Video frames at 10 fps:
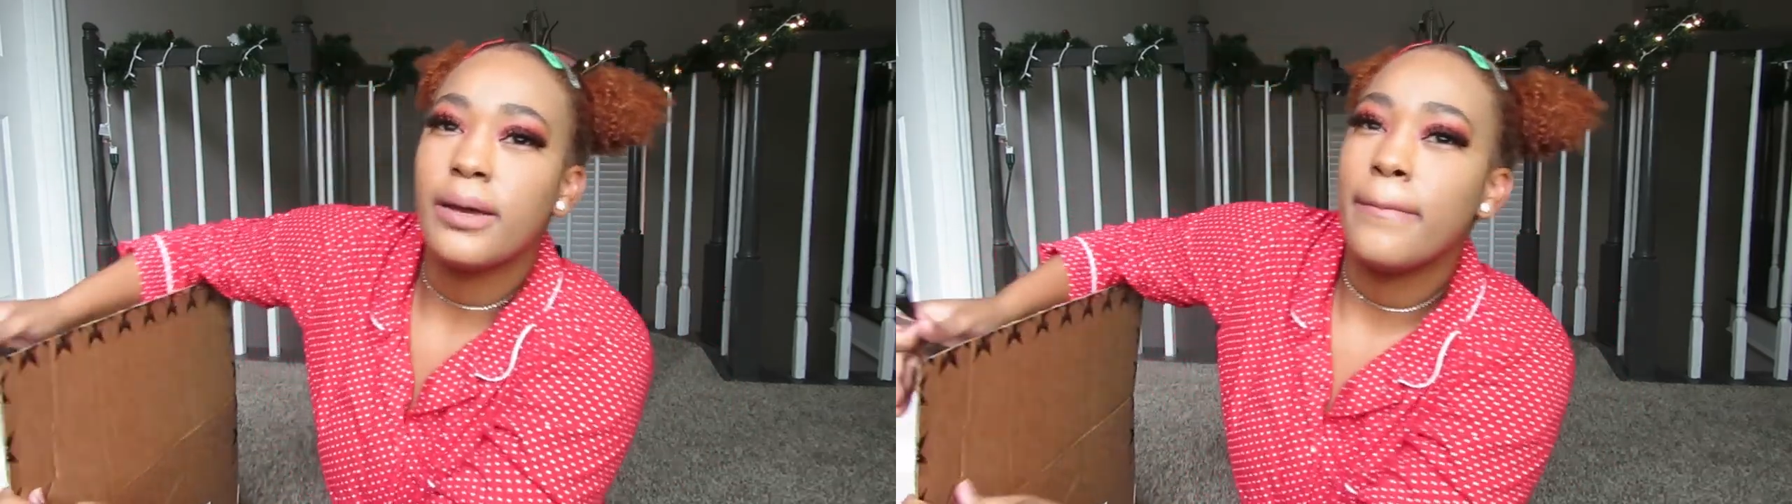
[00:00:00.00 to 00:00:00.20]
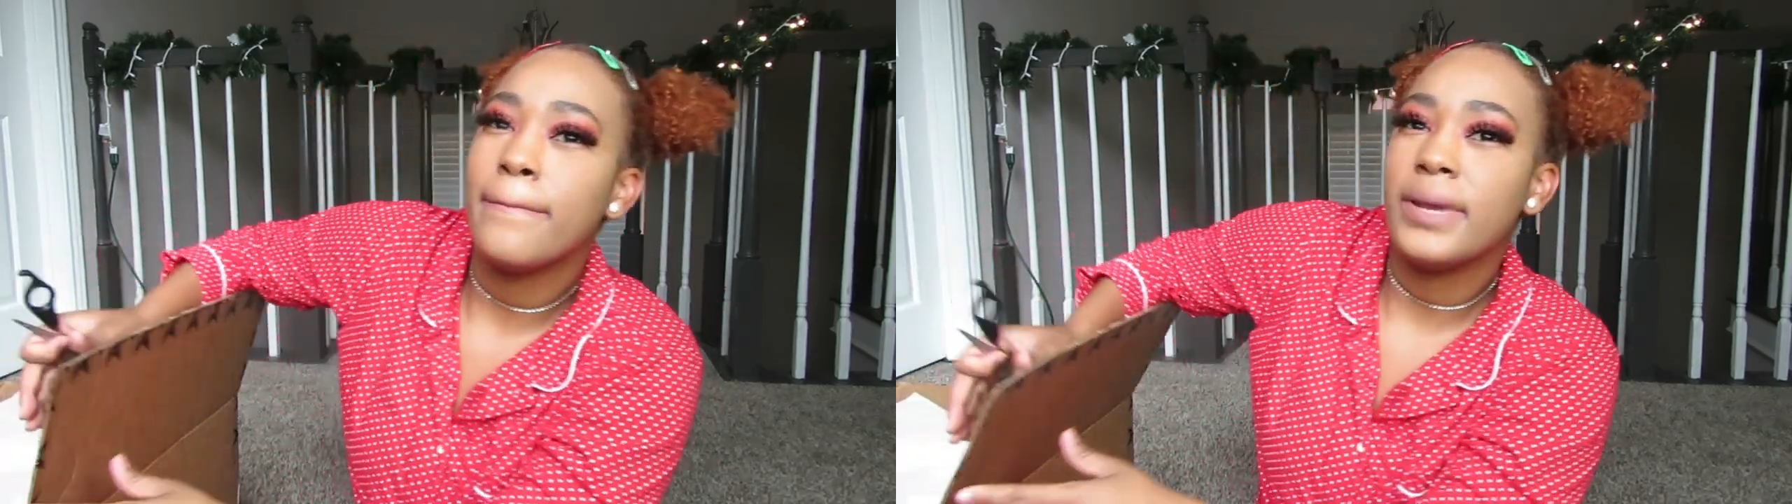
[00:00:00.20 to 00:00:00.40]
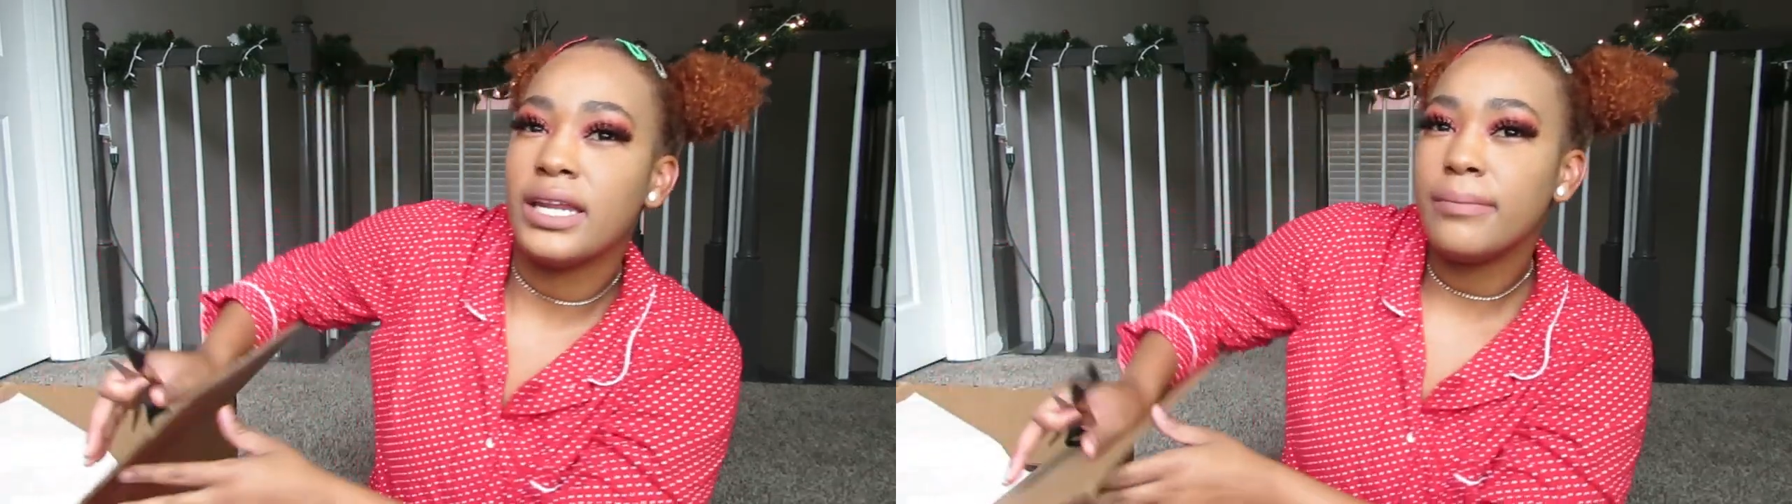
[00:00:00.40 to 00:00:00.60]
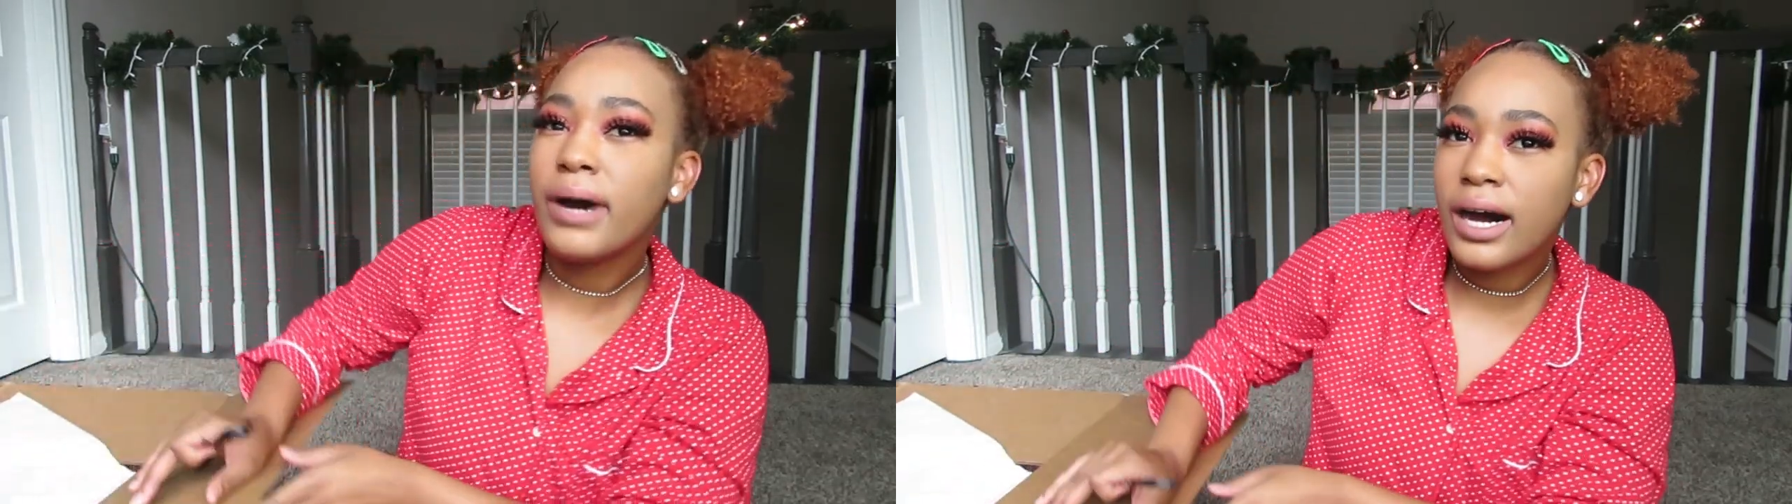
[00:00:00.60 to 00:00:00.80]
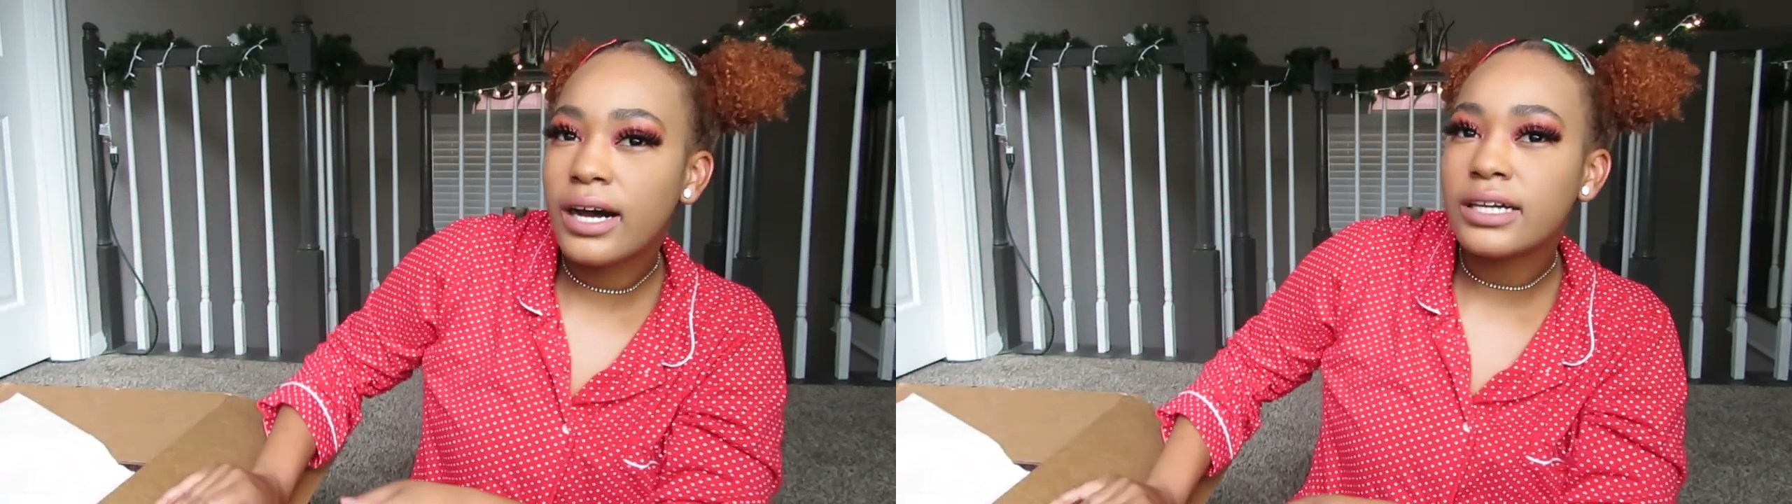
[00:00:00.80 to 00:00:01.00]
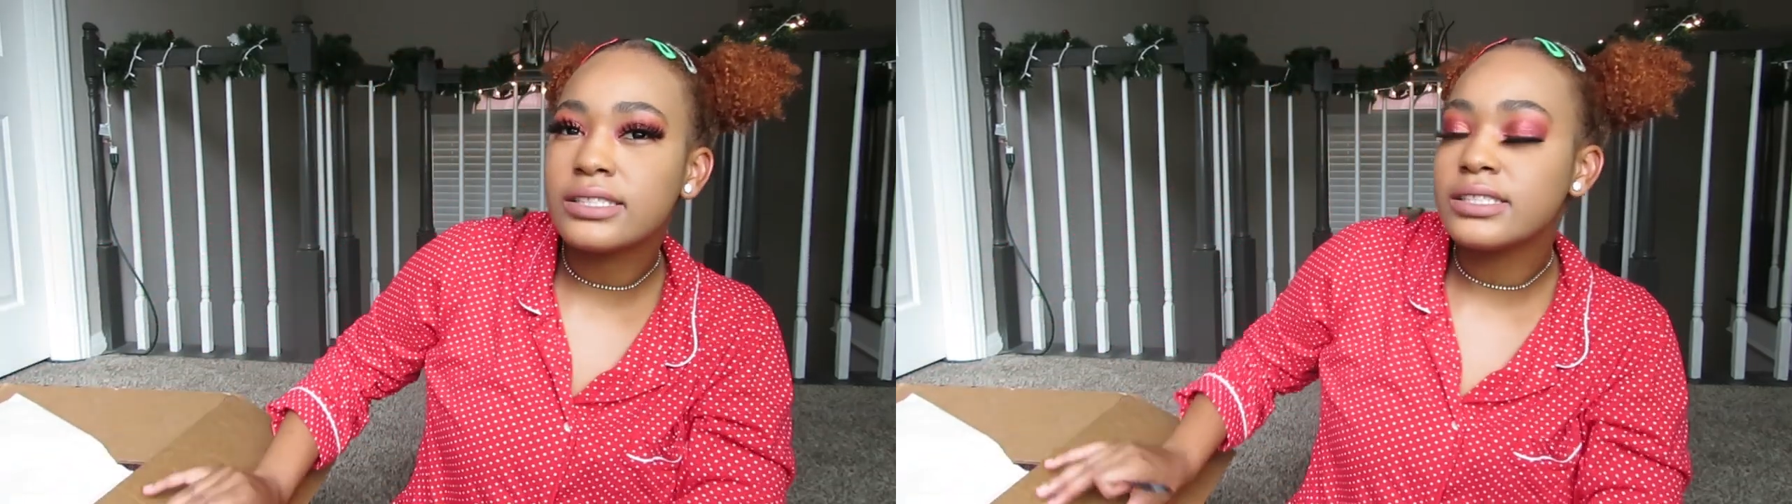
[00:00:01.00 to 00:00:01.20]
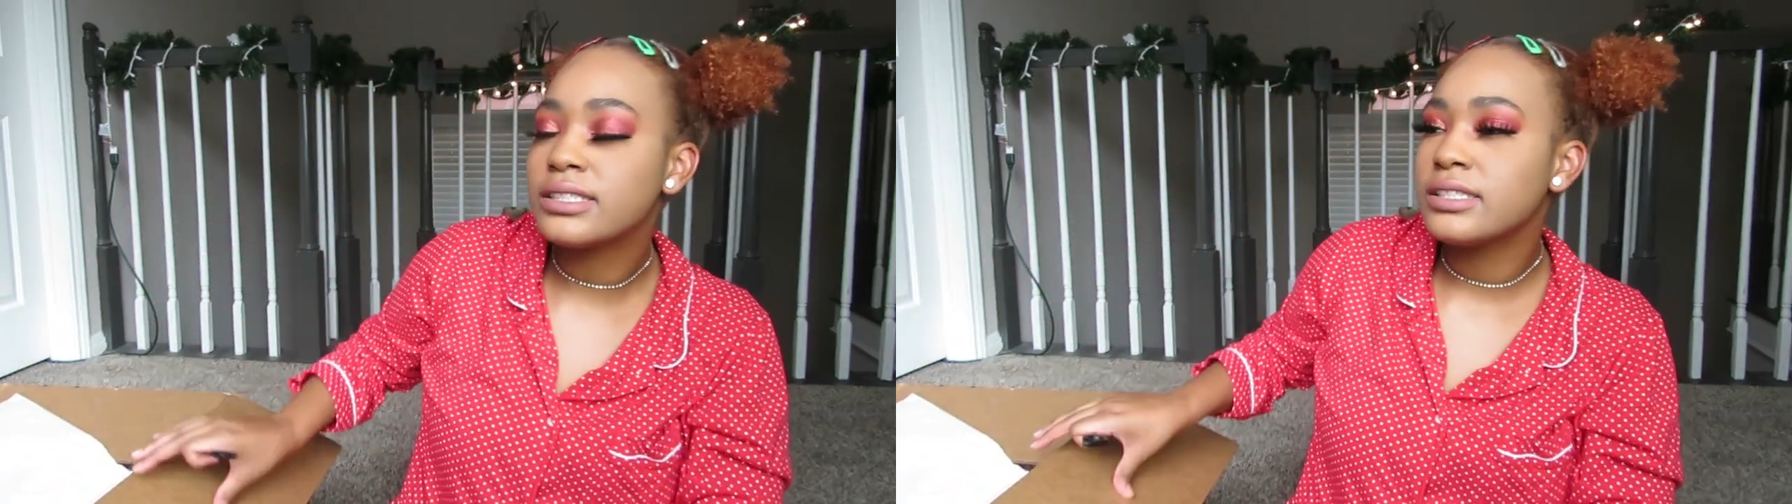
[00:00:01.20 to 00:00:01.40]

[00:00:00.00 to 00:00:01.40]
the mini box.